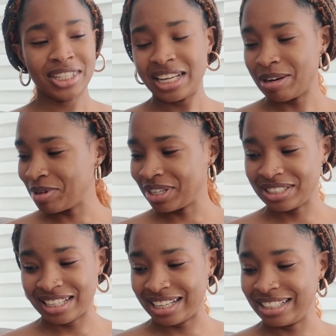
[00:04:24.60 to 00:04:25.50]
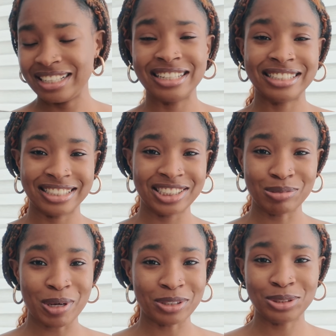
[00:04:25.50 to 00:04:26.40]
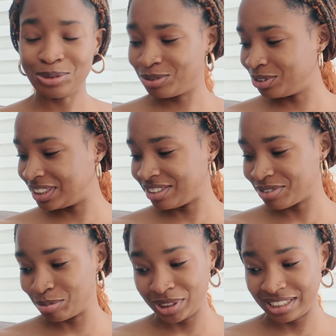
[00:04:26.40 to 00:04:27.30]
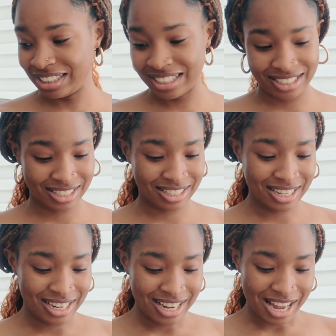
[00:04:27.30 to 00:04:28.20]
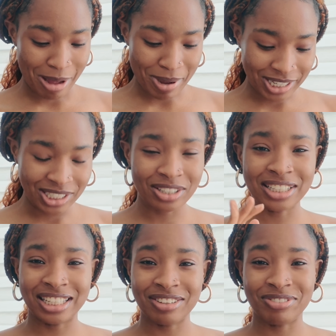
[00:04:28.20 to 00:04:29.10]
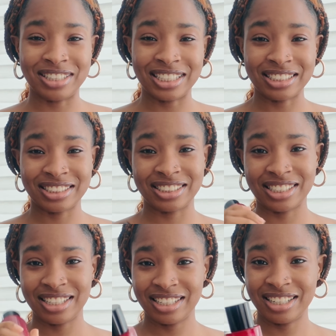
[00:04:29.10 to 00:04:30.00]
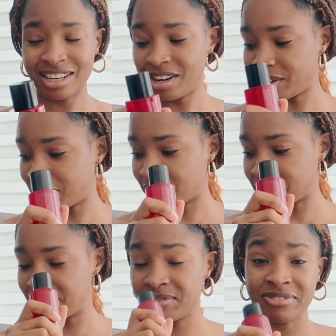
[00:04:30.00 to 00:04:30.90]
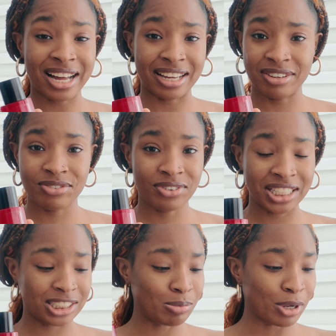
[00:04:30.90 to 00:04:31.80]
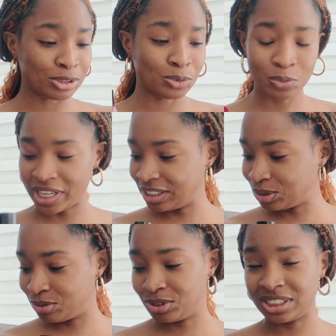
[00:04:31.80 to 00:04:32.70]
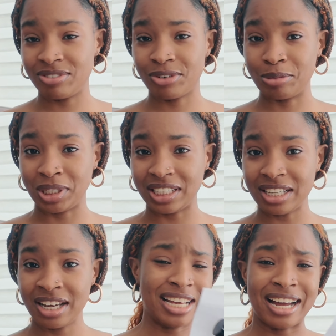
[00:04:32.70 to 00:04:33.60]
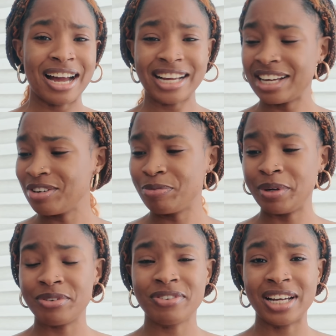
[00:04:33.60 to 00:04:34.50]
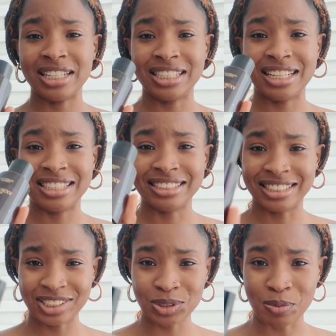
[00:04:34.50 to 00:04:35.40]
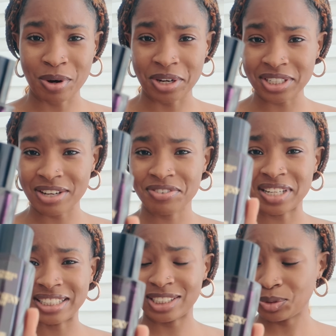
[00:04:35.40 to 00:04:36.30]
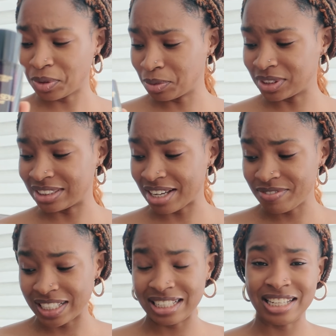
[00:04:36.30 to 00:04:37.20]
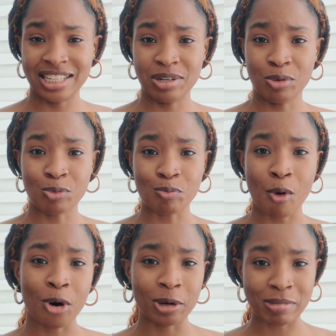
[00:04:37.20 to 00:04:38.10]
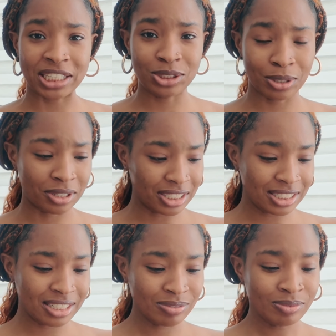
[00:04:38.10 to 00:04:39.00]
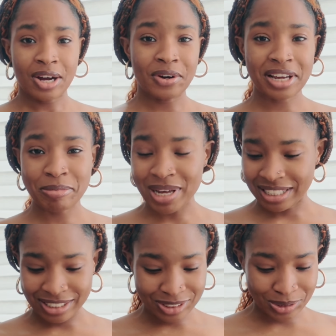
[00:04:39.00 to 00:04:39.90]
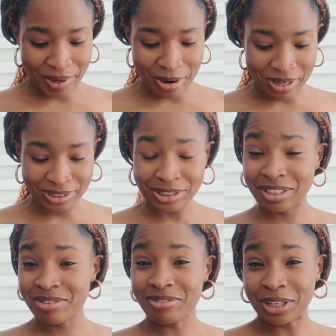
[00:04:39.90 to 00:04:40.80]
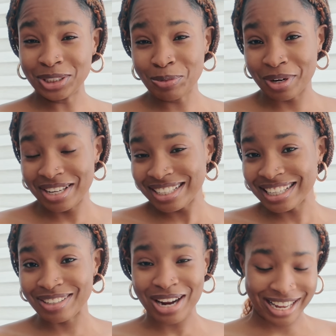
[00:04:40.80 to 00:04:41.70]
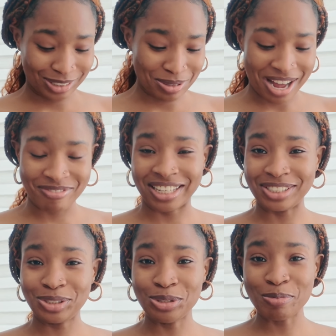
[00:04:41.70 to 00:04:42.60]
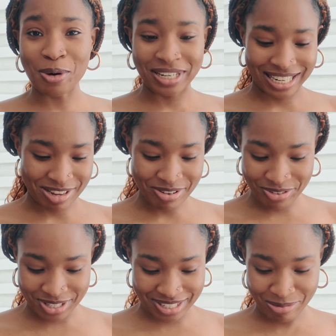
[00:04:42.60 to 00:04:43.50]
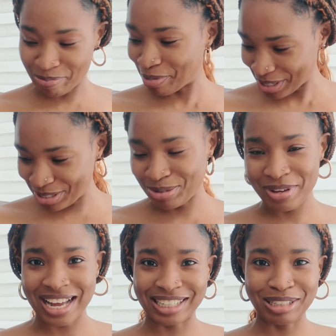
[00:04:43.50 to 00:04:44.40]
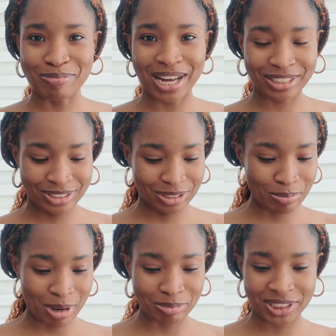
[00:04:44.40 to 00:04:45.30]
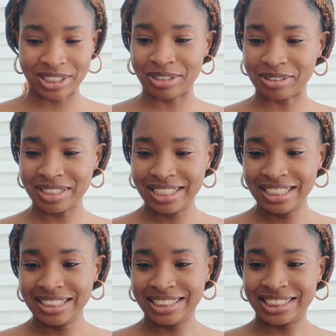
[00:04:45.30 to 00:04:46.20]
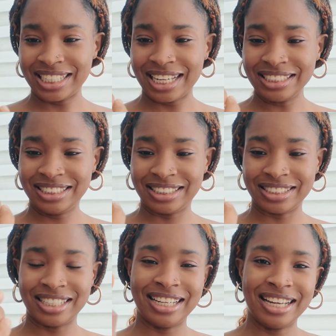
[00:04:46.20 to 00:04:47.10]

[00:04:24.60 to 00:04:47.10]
Okay, I'm not gonna lie, this smells too fruity for me. I'm actually gonna give this a 5. It smells way too fruity for me. Yeah, I kind of preferred this one. I feel like this one was definitely more matured. Okay, Bellas, so we're on to the 4th one, and I guess we have like 2 more left, but we're actually back to the Bombshell sets.